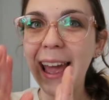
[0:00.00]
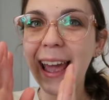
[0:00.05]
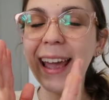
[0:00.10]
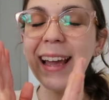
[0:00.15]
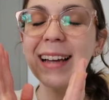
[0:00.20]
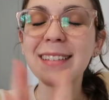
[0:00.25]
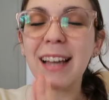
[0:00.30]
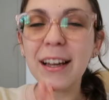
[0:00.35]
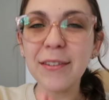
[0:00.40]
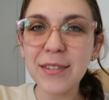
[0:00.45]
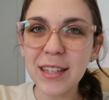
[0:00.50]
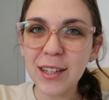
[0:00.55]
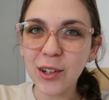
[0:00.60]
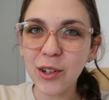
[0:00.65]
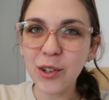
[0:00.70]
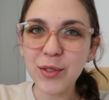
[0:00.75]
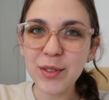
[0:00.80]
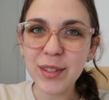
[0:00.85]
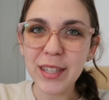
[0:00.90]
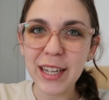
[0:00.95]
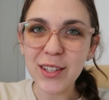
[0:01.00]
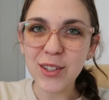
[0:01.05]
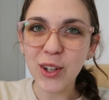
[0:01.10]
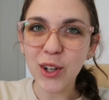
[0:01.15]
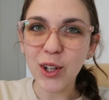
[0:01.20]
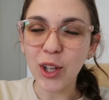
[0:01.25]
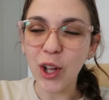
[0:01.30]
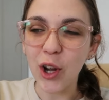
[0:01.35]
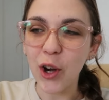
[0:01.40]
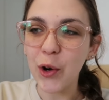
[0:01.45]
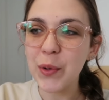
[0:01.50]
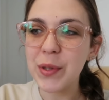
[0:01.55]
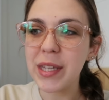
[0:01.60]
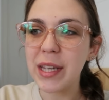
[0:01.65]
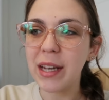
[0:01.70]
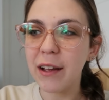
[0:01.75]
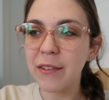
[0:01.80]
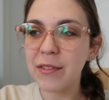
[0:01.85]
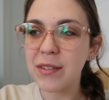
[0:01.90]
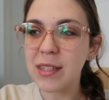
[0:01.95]
and I've seen her on TikTok loads,
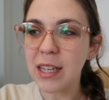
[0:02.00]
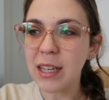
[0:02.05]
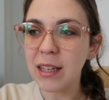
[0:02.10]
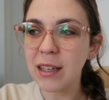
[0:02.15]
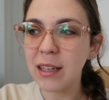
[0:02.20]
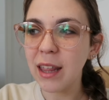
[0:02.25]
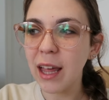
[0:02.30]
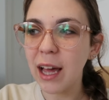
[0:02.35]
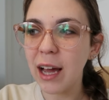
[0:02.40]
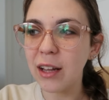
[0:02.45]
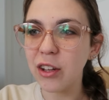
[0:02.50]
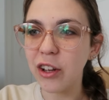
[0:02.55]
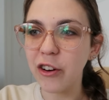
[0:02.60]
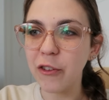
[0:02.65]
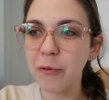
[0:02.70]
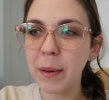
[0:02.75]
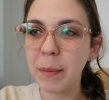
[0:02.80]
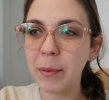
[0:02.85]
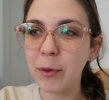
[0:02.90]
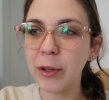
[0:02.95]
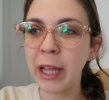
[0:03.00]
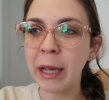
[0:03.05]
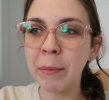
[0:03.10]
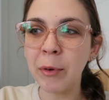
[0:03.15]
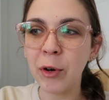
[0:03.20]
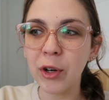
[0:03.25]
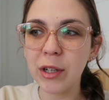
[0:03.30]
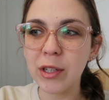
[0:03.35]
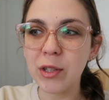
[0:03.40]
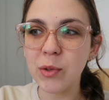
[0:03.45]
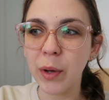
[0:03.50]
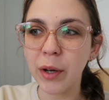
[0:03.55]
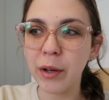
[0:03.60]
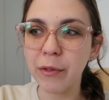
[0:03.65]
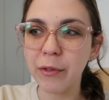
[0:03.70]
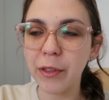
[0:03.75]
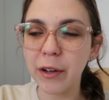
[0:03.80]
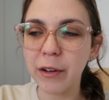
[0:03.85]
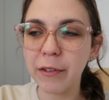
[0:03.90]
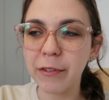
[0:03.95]
and I've seen that a lot of people name her as one
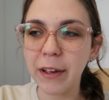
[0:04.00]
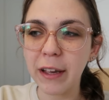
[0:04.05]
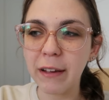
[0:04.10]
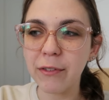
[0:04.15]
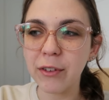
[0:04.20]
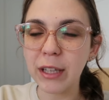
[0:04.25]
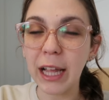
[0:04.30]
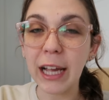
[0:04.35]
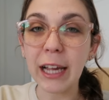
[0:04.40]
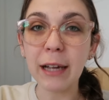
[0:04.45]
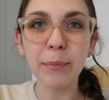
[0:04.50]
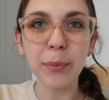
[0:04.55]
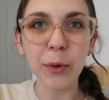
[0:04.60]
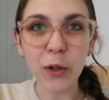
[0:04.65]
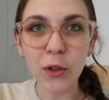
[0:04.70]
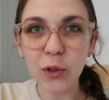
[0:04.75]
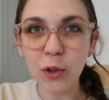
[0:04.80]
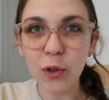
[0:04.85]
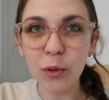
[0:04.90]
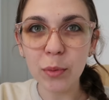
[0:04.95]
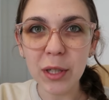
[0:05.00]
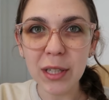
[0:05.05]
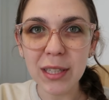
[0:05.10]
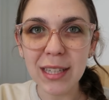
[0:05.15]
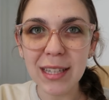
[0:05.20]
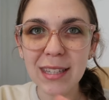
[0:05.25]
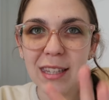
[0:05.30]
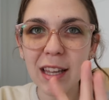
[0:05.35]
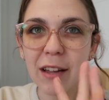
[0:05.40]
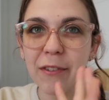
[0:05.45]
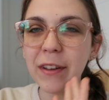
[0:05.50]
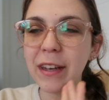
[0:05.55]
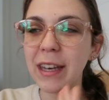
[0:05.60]
of their favorite like booktubers and stuff,